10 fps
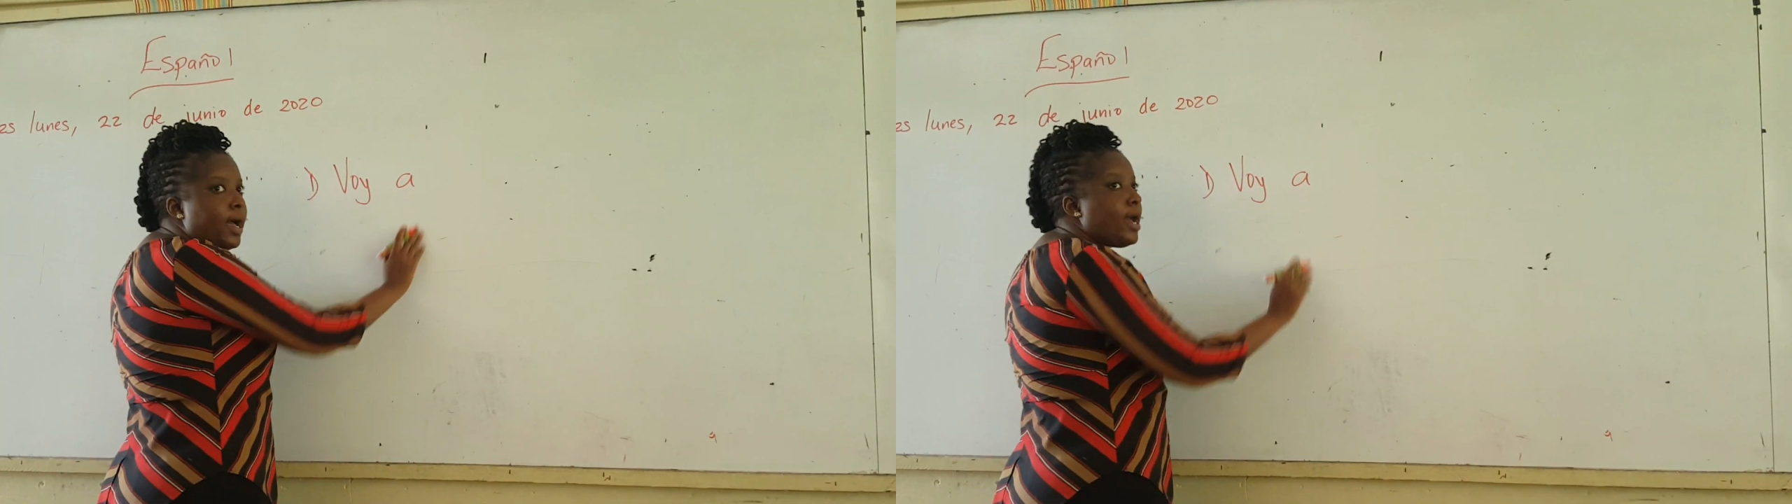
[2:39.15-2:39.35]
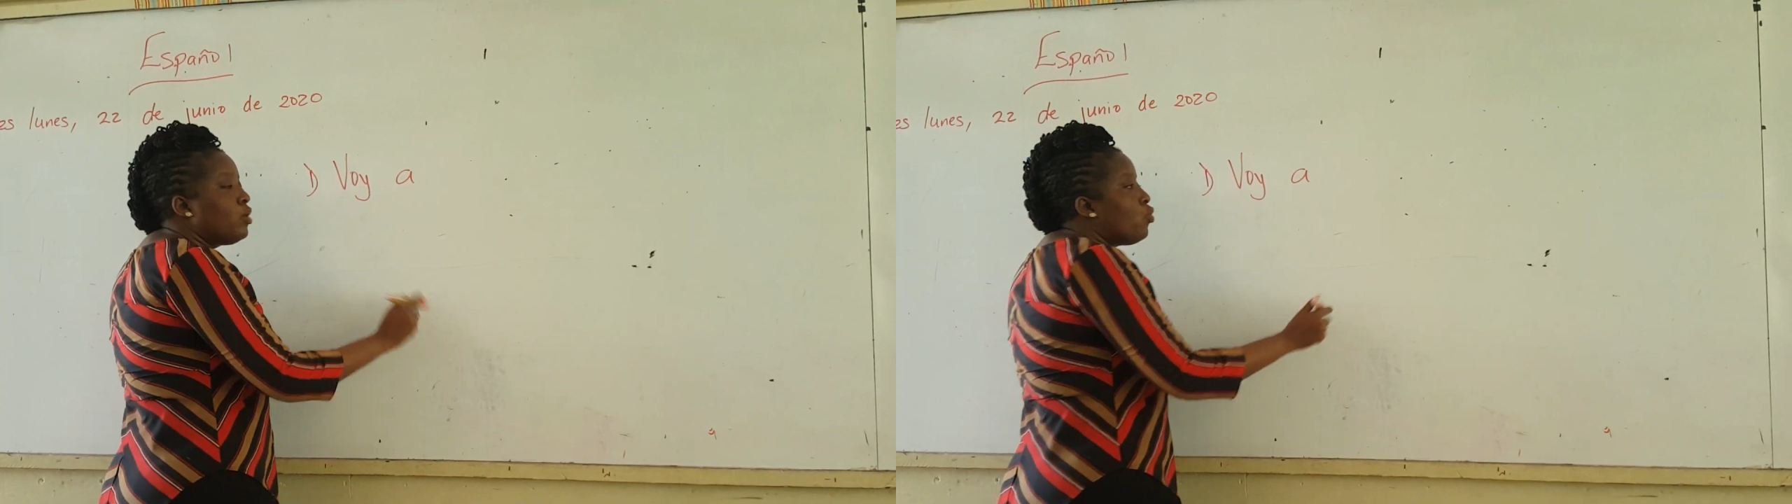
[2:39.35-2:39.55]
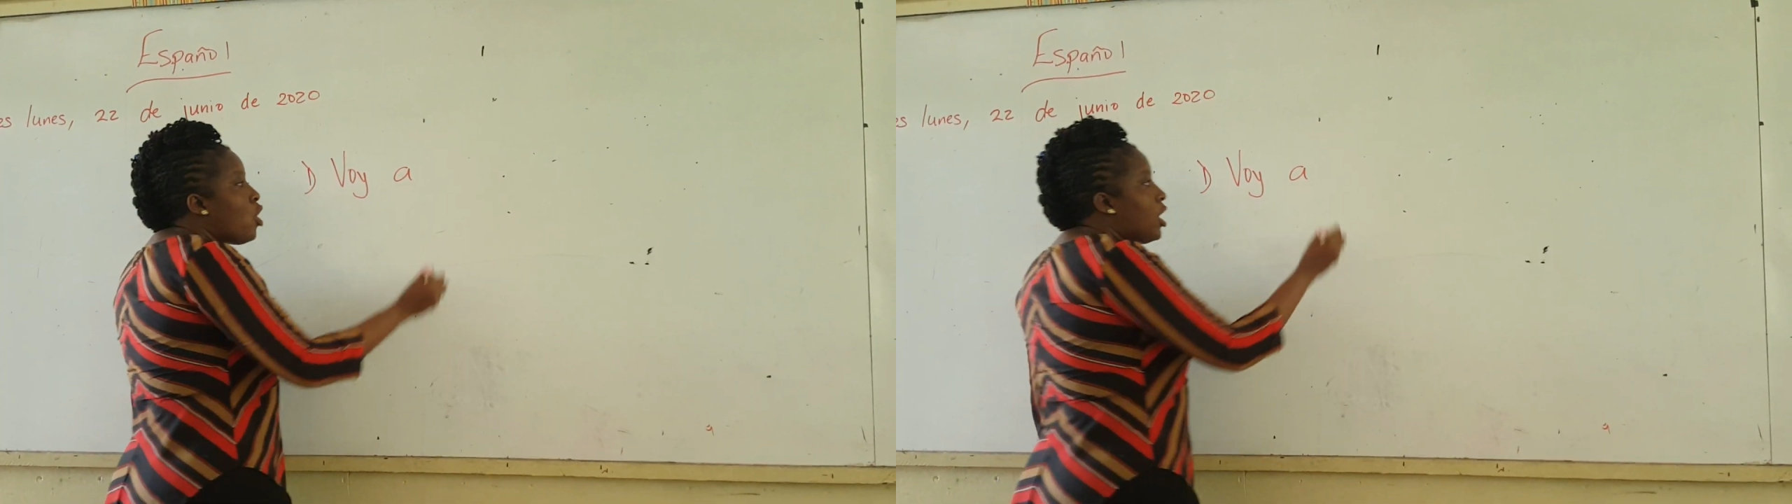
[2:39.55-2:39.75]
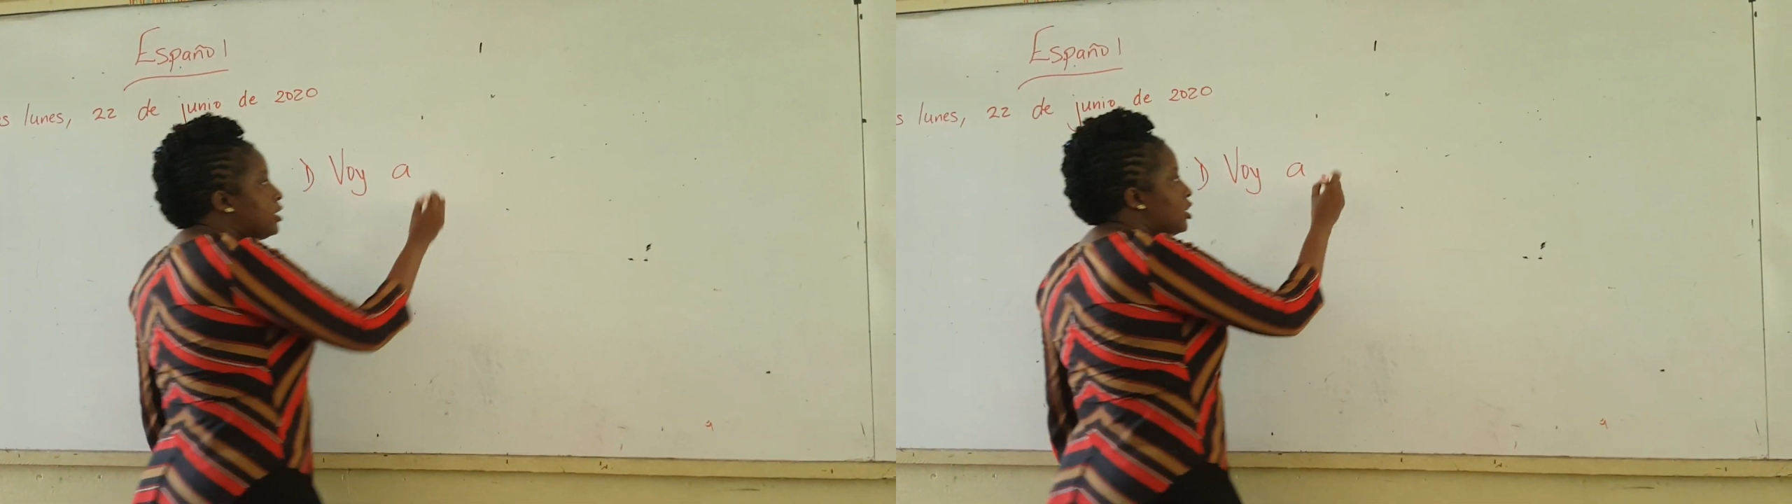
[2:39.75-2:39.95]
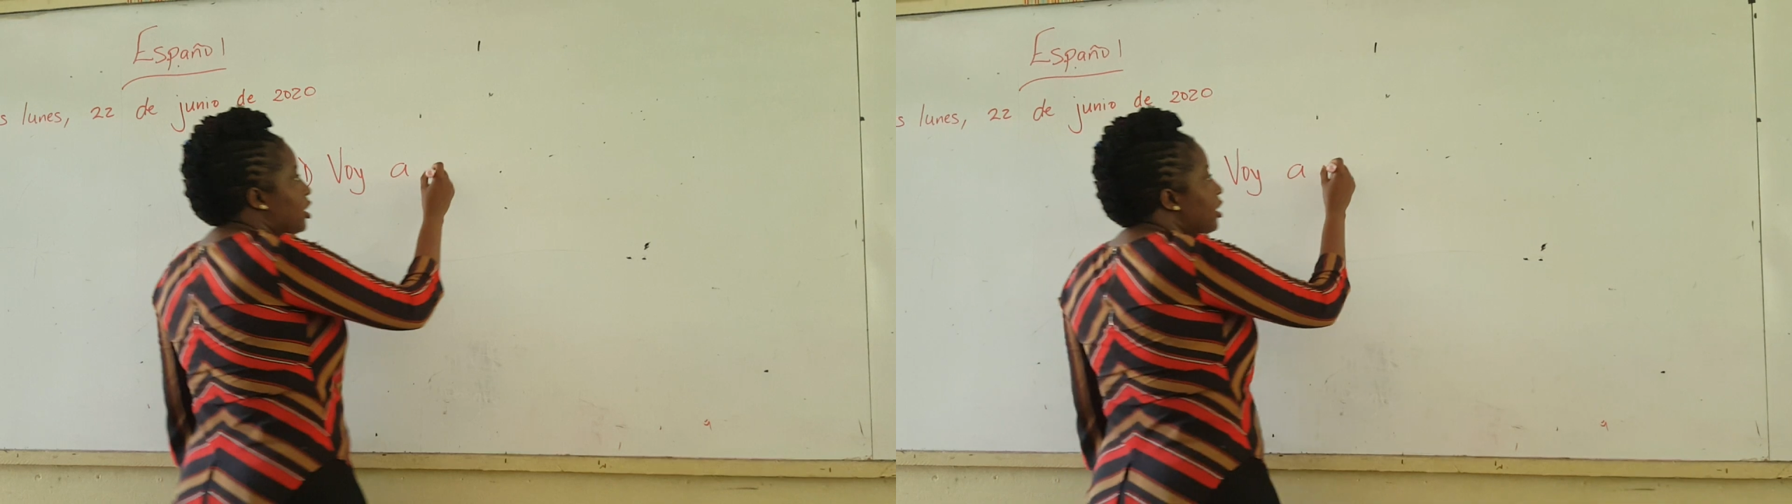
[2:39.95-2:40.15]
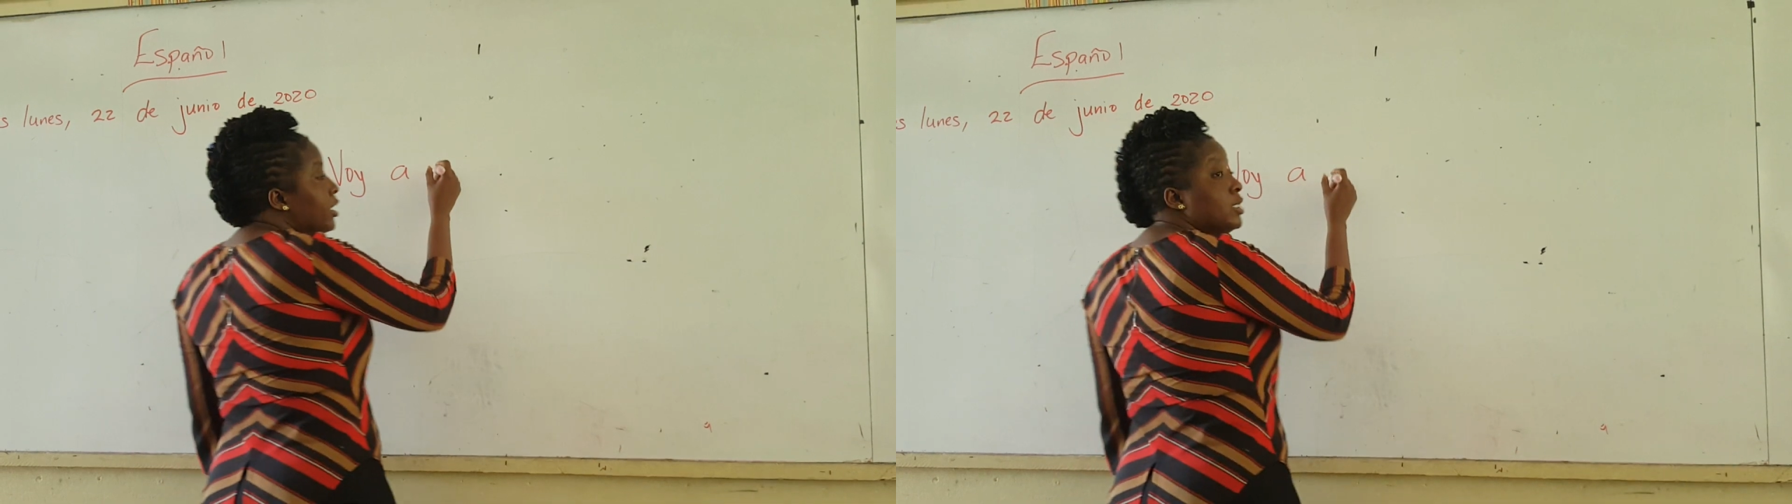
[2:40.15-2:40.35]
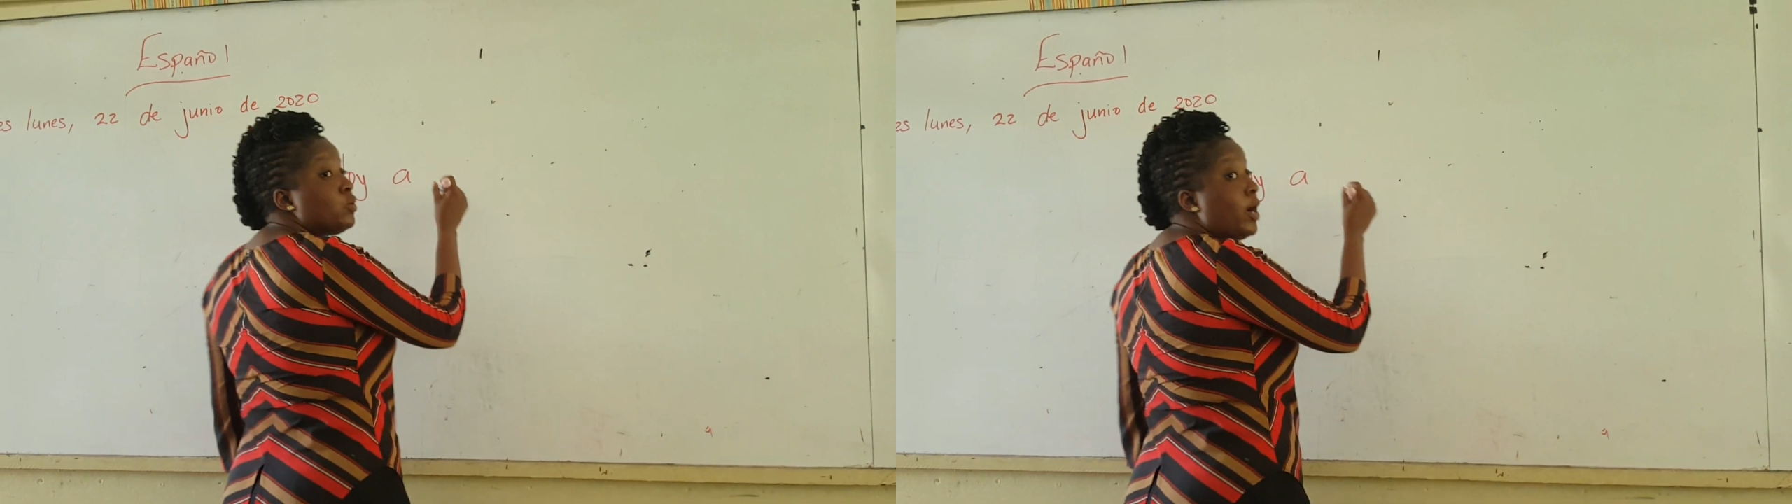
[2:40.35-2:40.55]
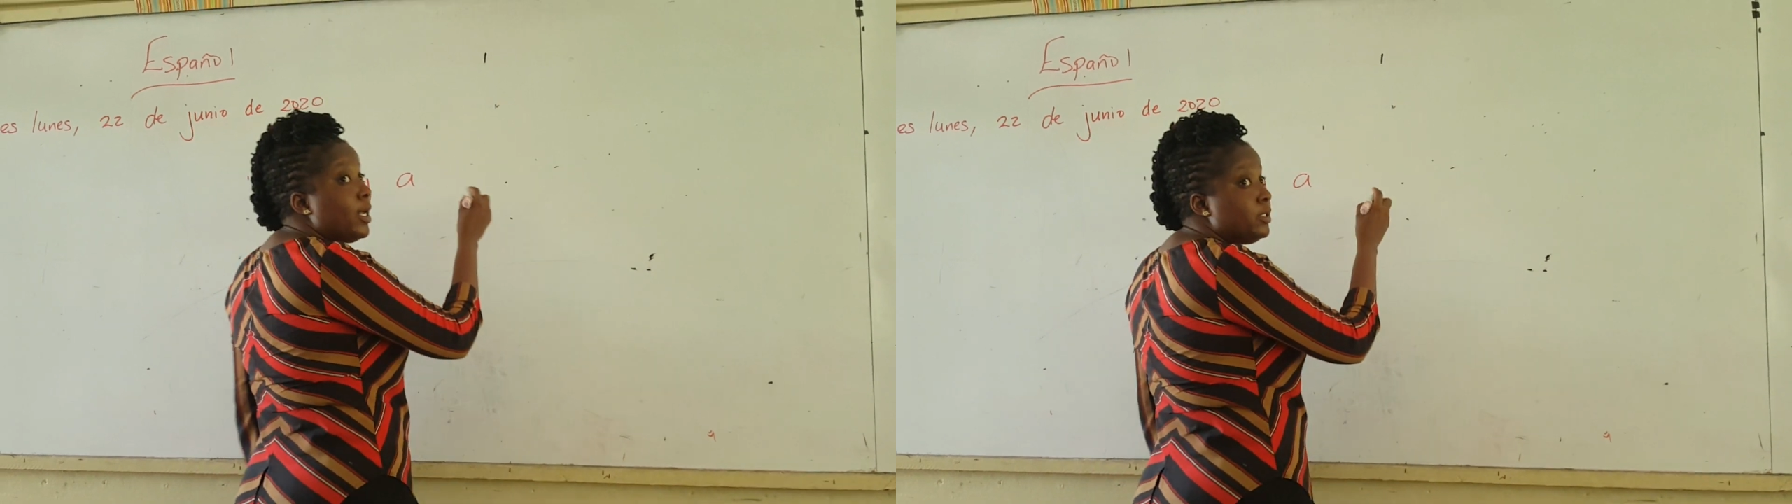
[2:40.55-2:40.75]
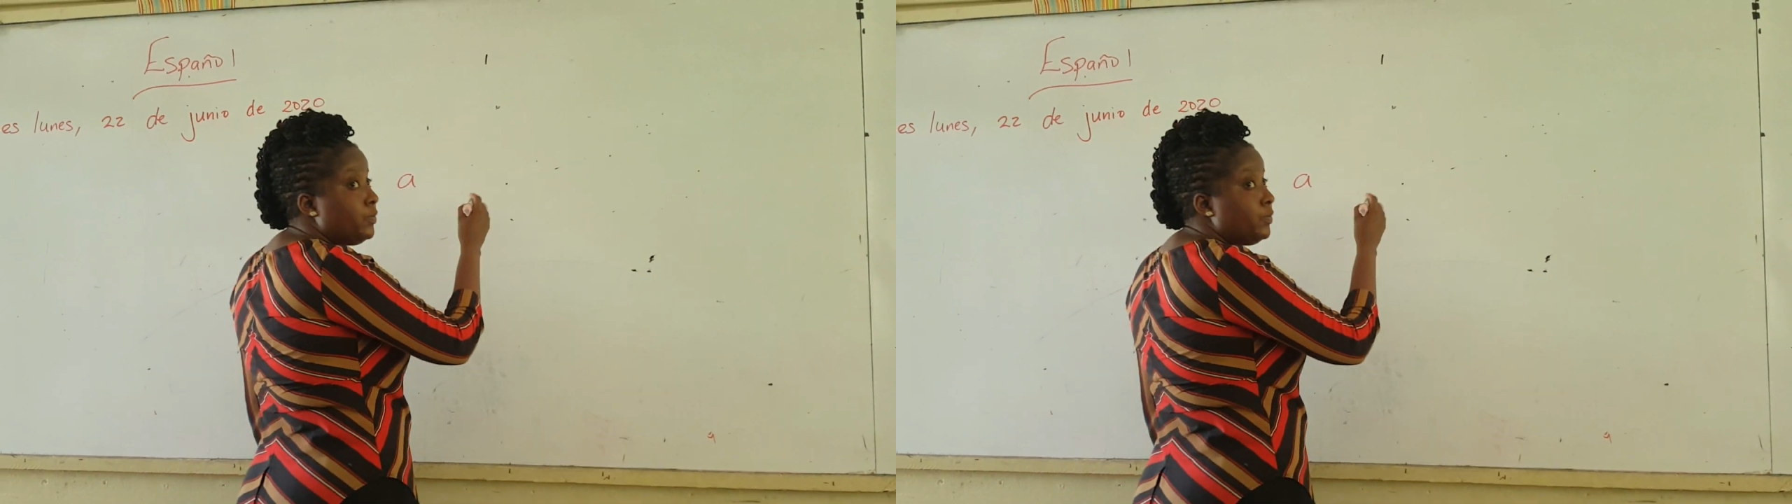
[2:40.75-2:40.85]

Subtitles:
And water is what?